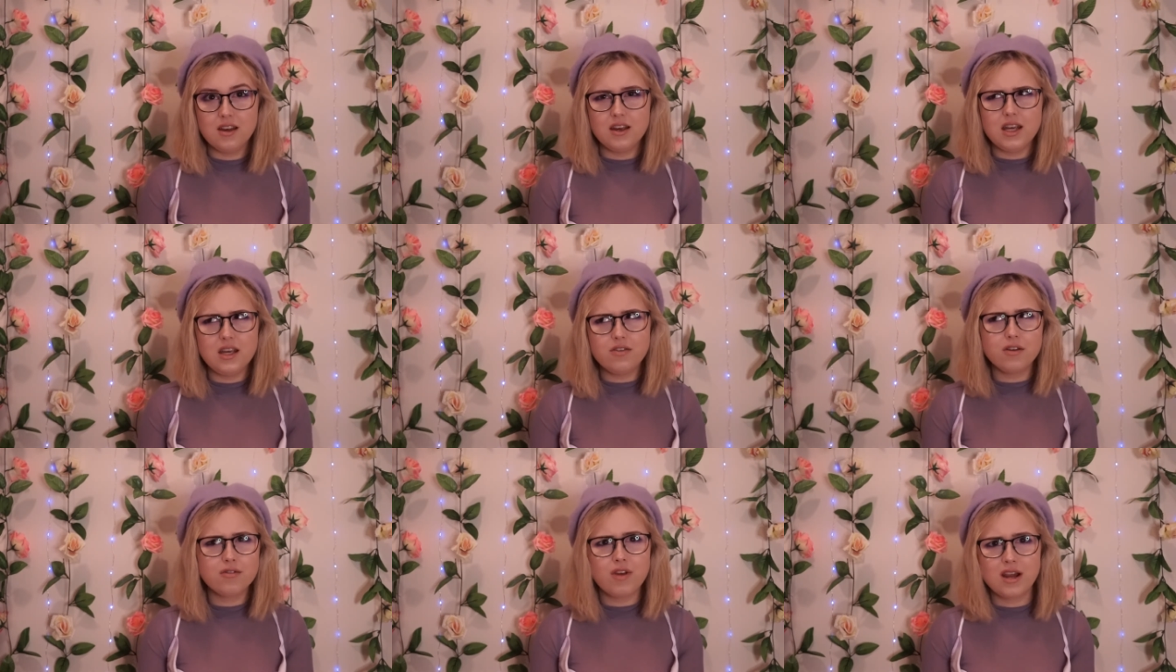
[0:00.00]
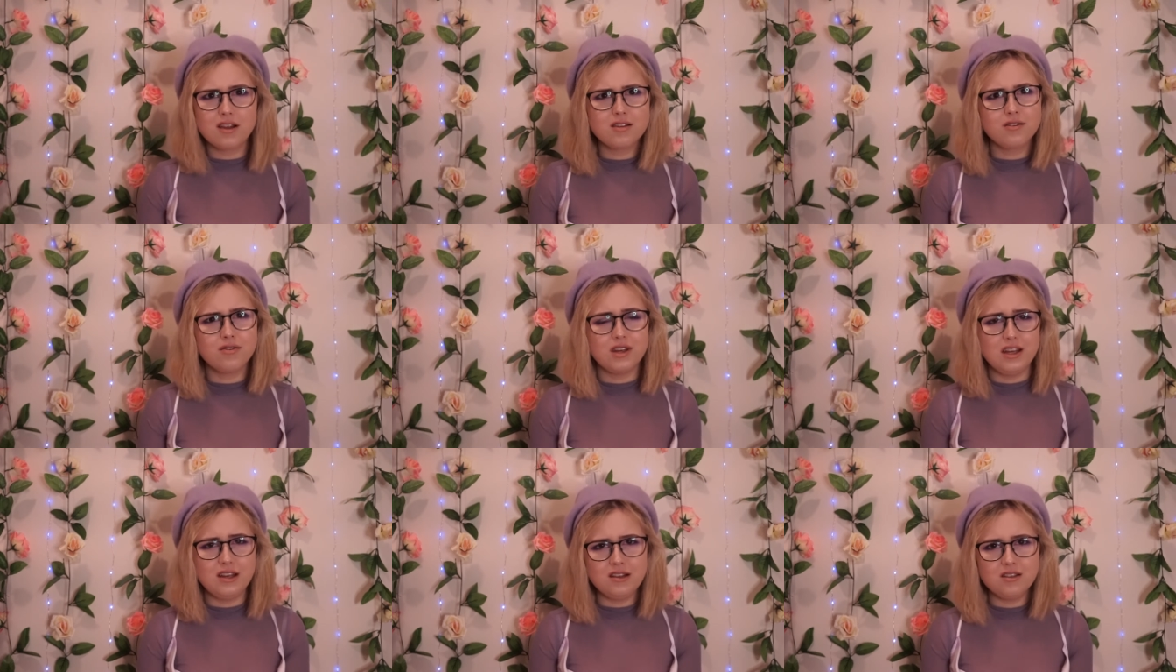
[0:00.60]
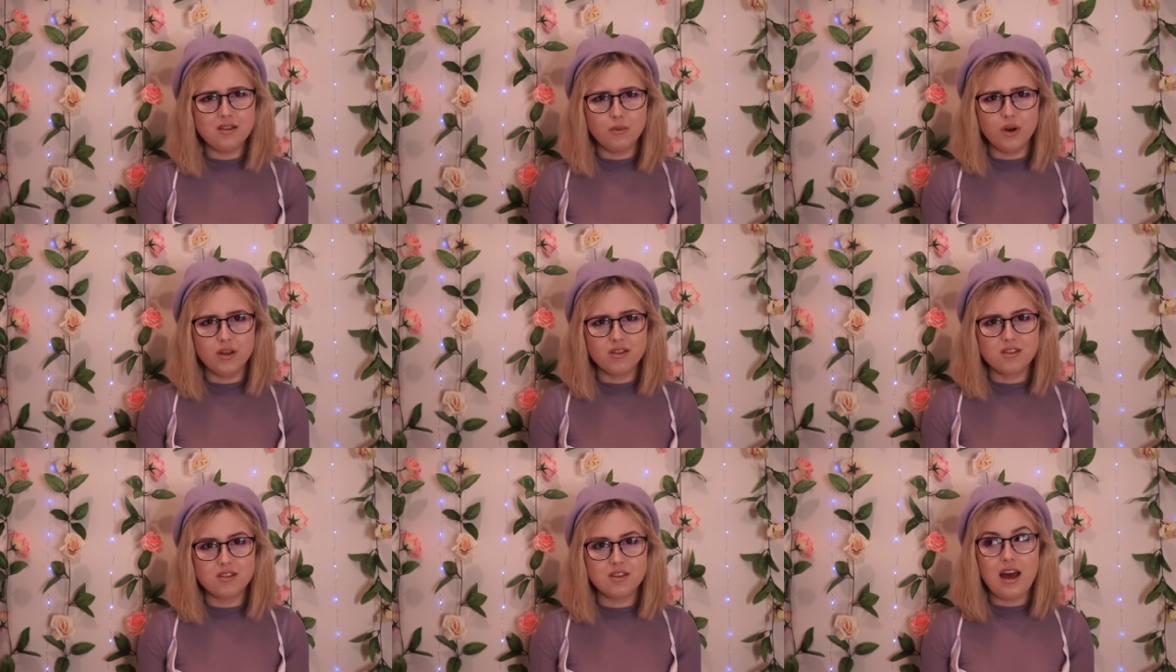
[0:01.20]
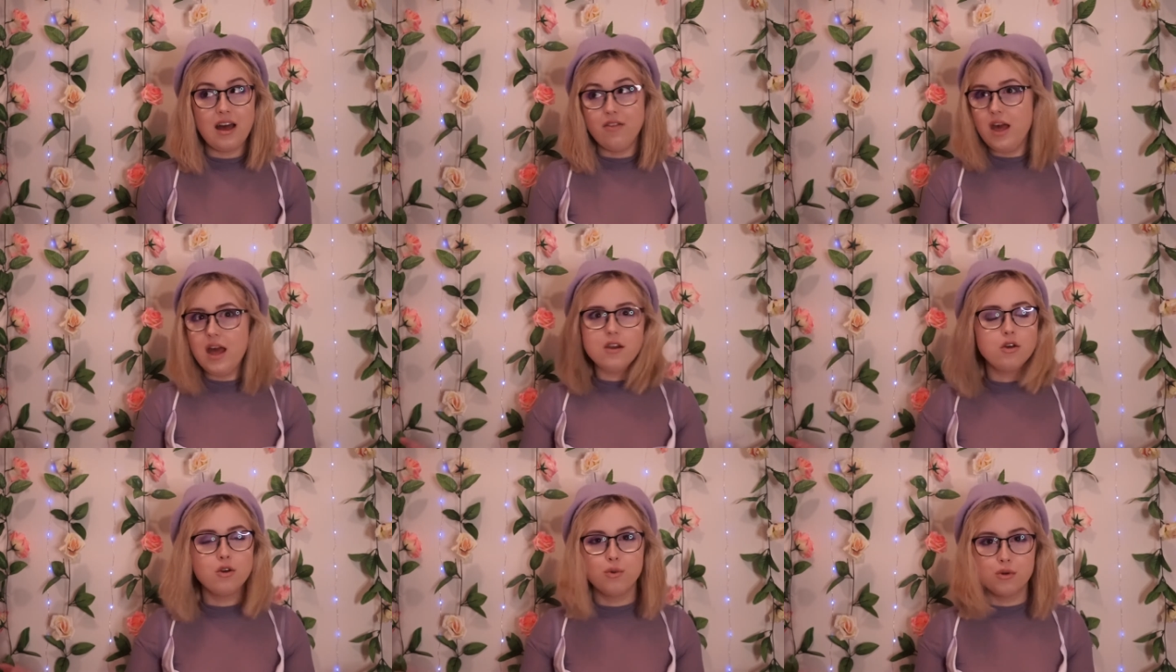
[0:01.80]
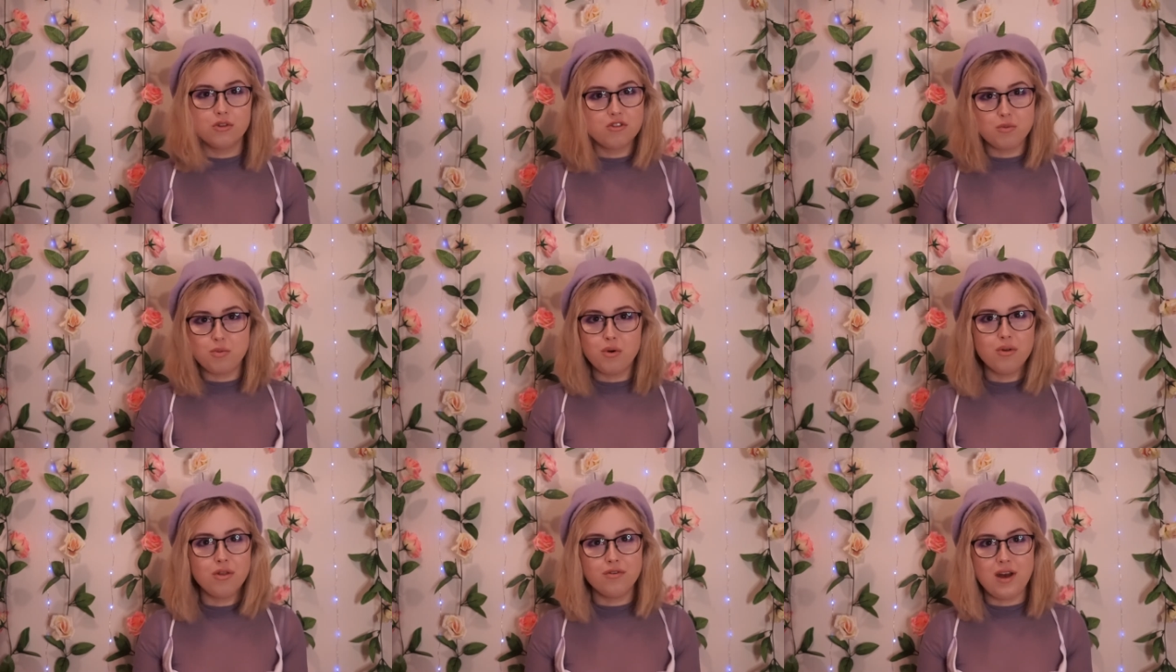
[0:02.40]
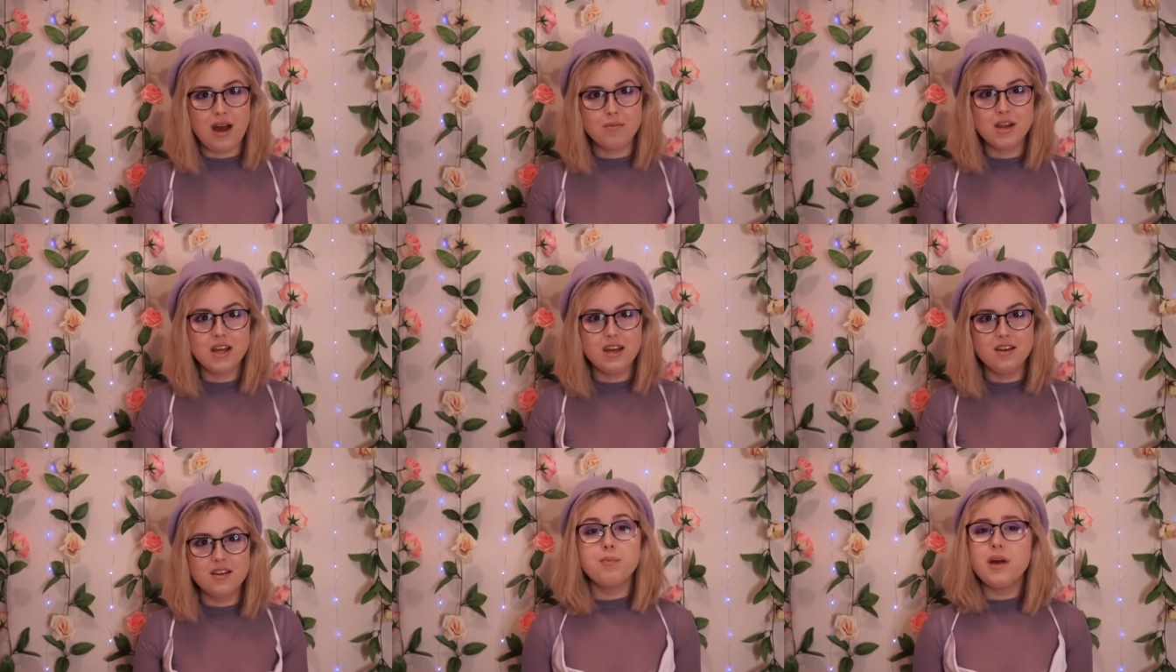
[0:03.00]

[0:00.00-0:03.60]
even relatively easy ones. And then who would support the family?